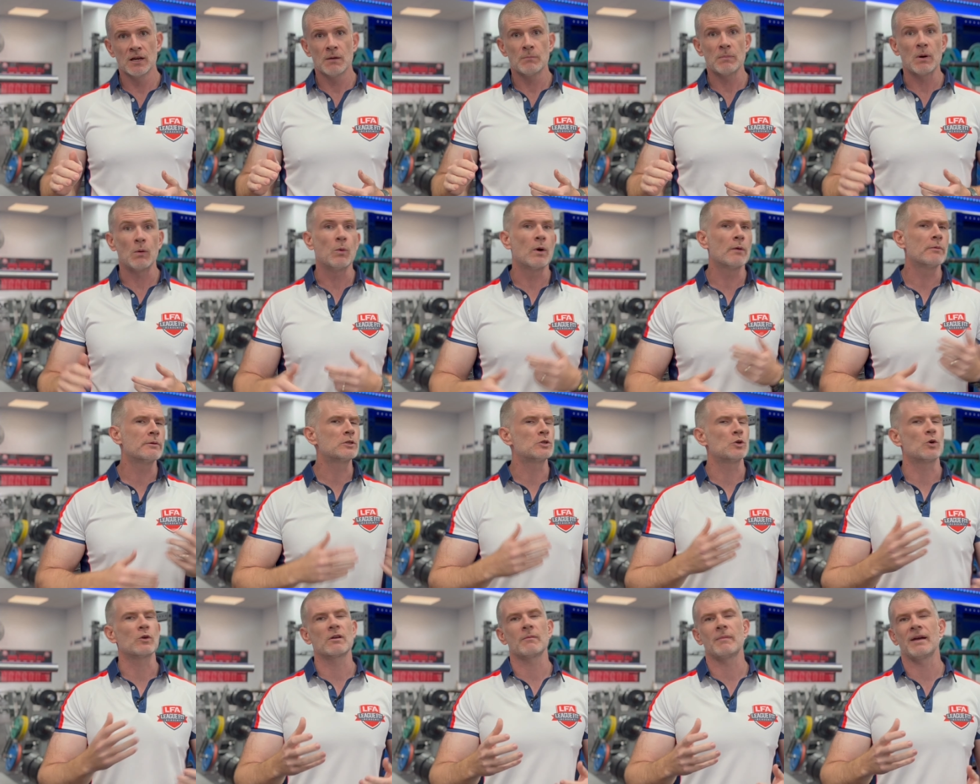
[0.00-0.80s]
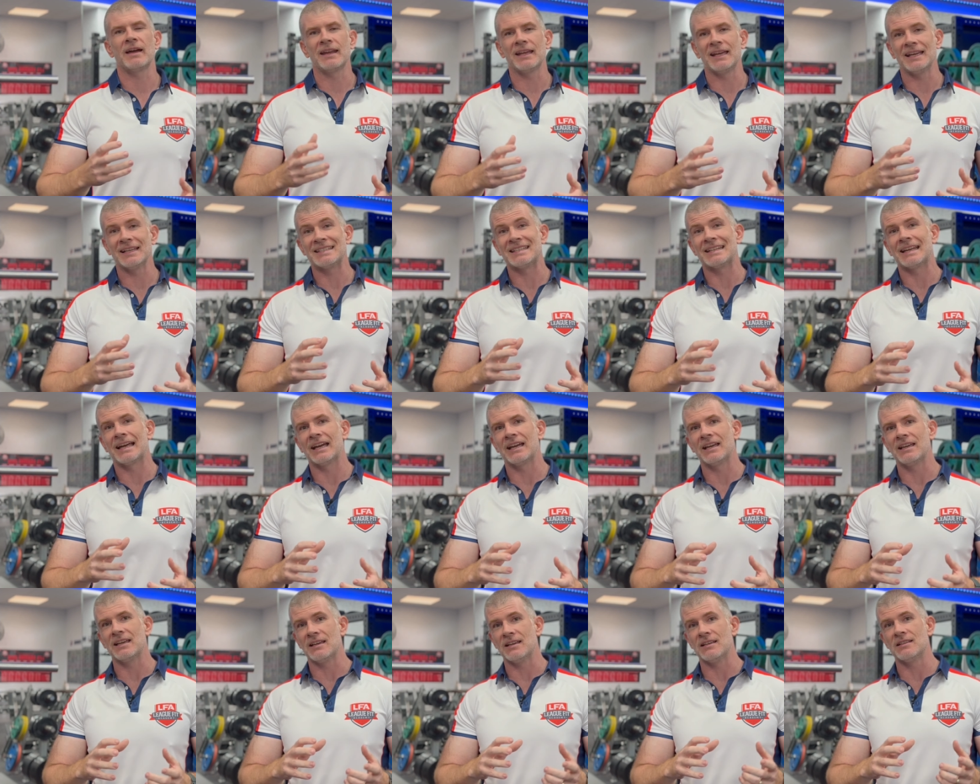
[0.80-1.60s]
But what we're talking about here
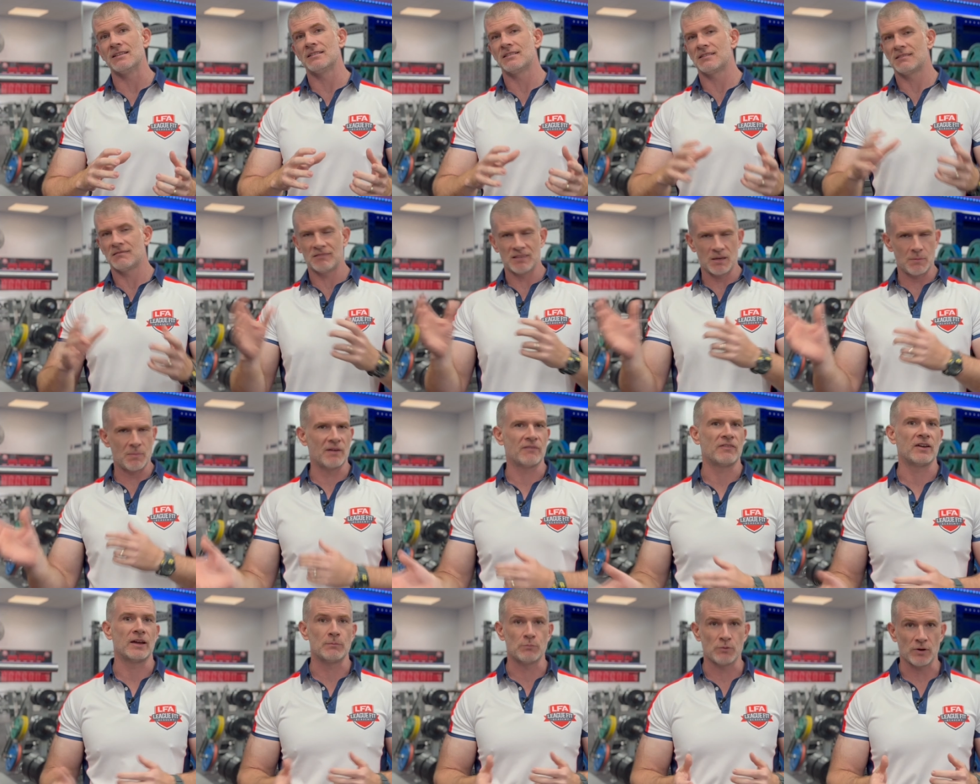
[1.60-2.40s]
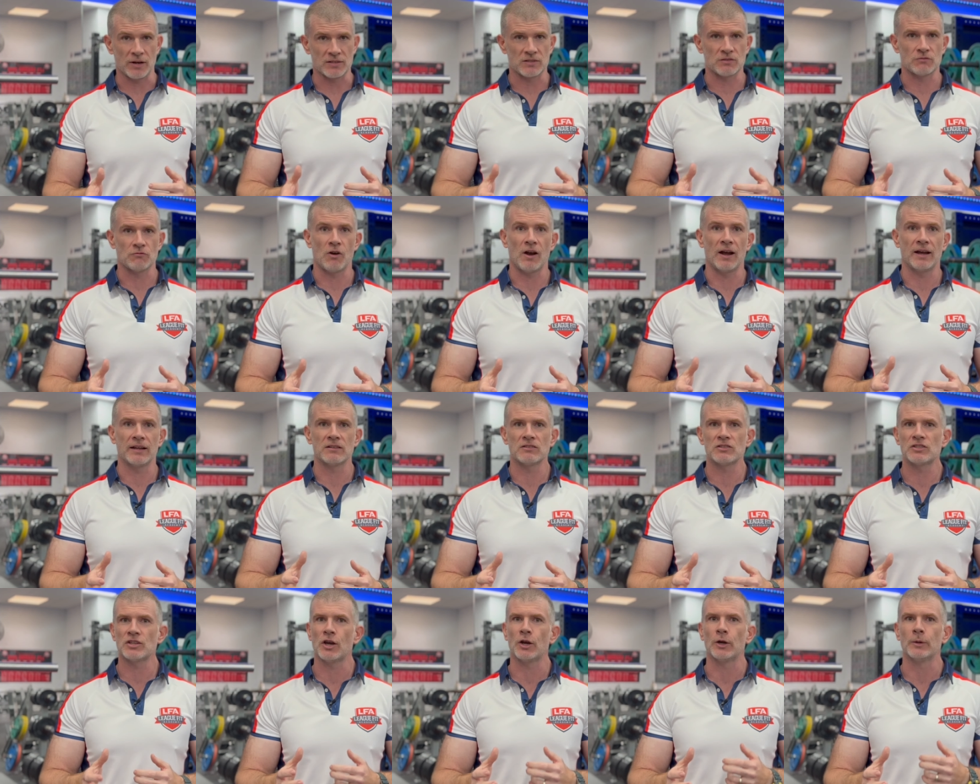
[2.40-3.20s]
today is the above head press, right?
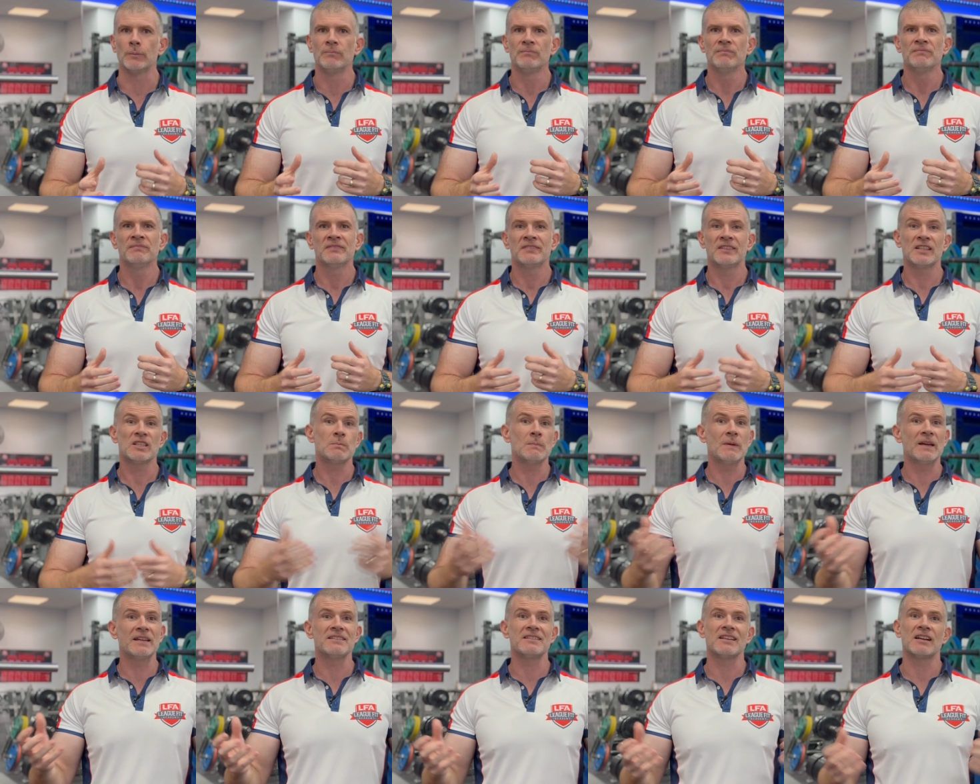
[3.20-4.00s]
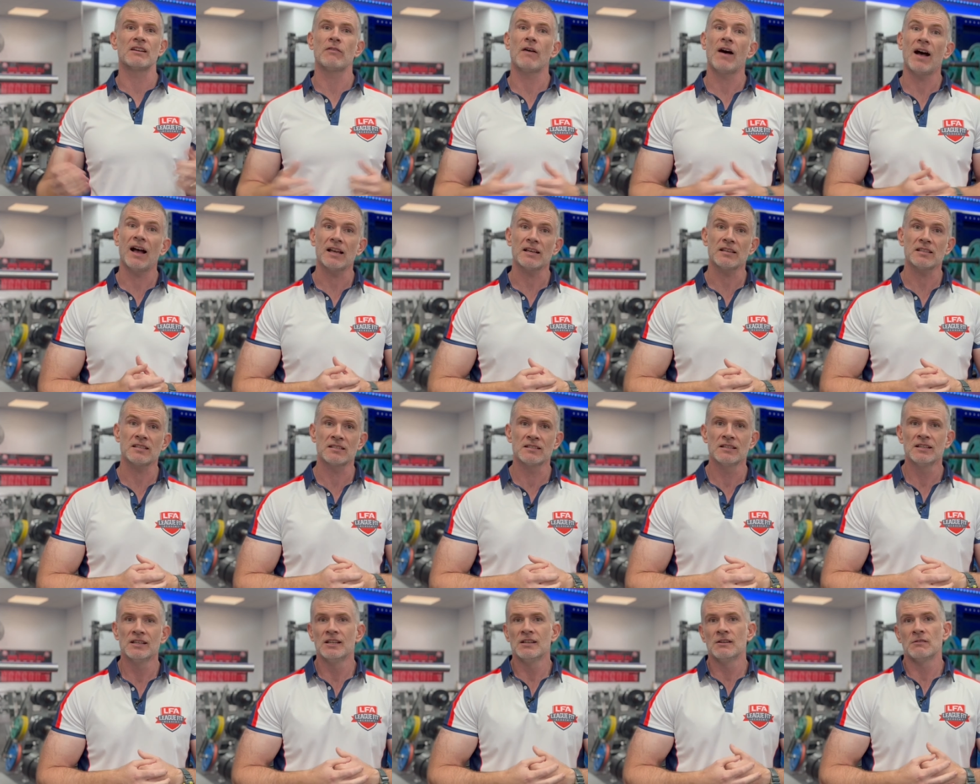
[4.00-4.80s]
So this means that if
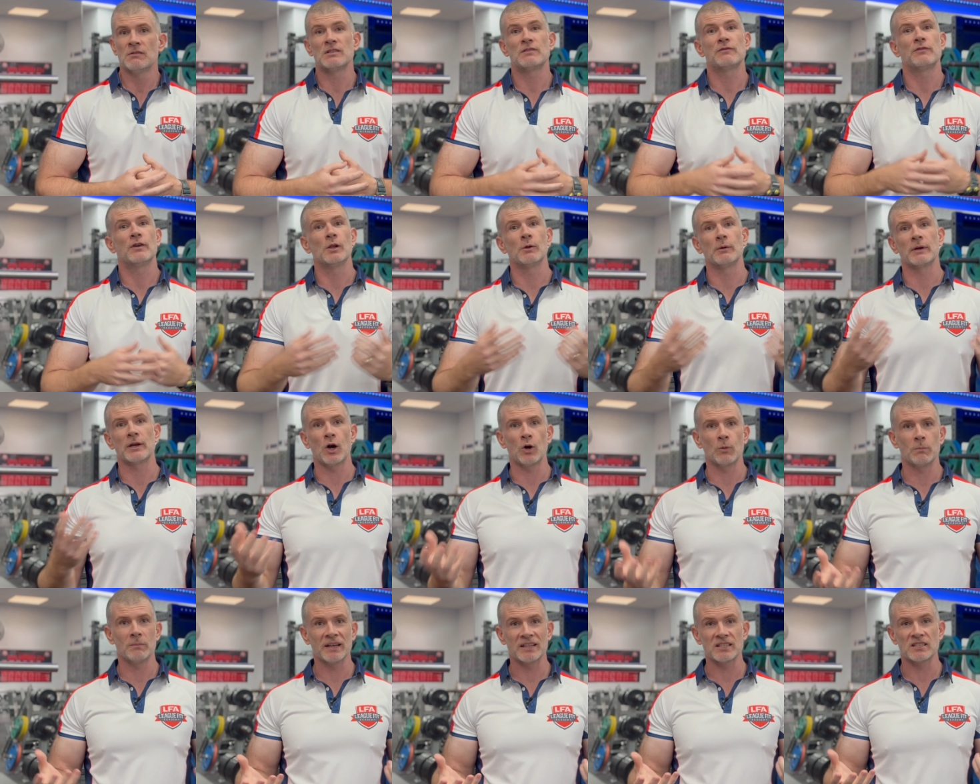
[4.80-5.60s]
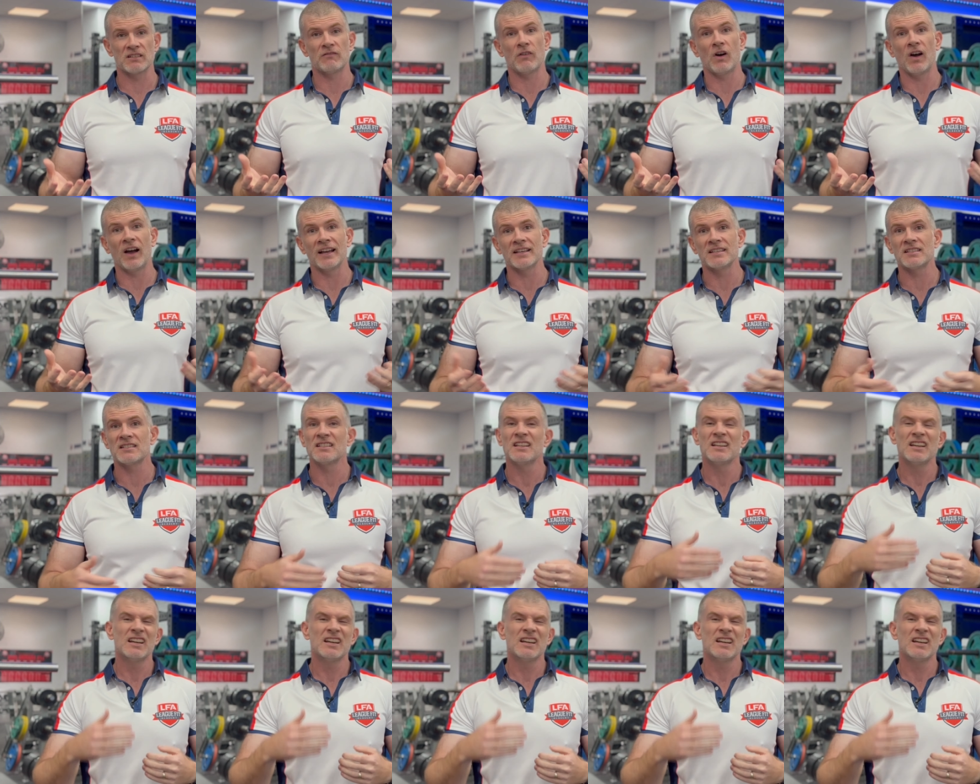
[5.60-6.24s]
Huss was following old Mick's advice,